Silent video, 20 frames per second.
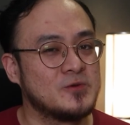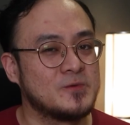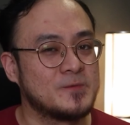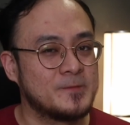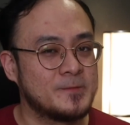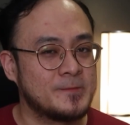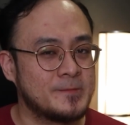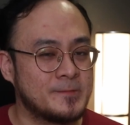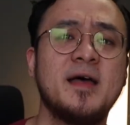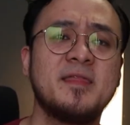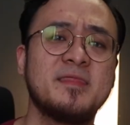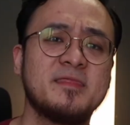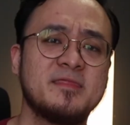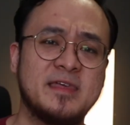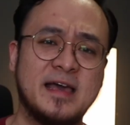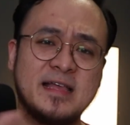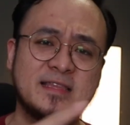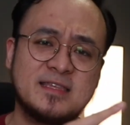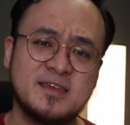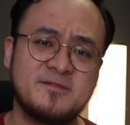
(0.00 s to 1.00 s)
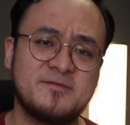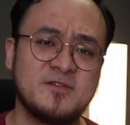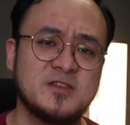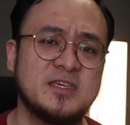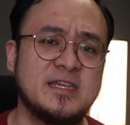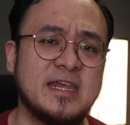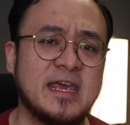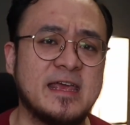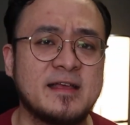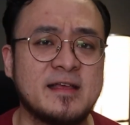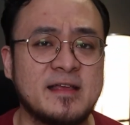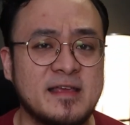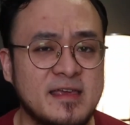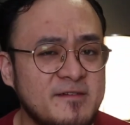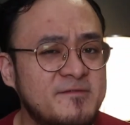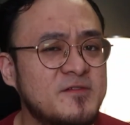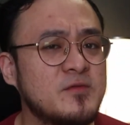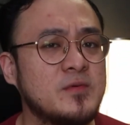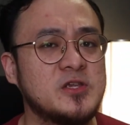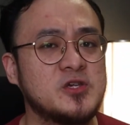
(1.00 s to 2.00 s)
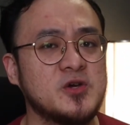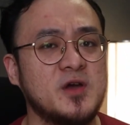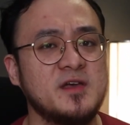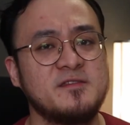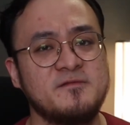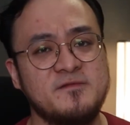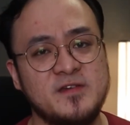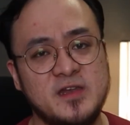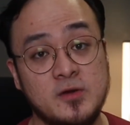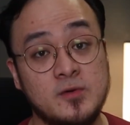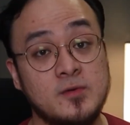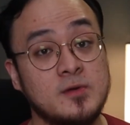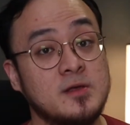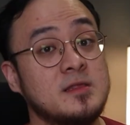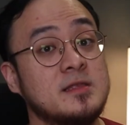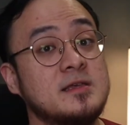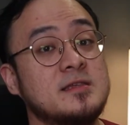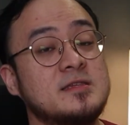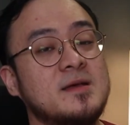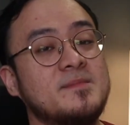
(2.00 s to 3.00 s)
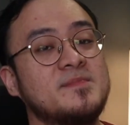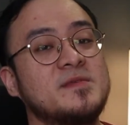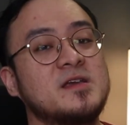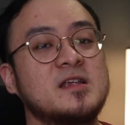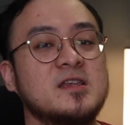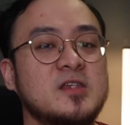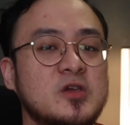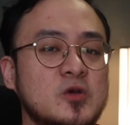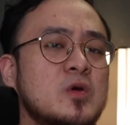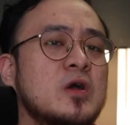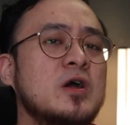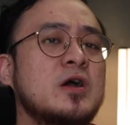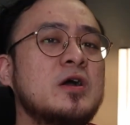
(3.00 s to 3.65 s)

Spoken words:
to. But that's it for today. If you enjoyed the video or learned something new,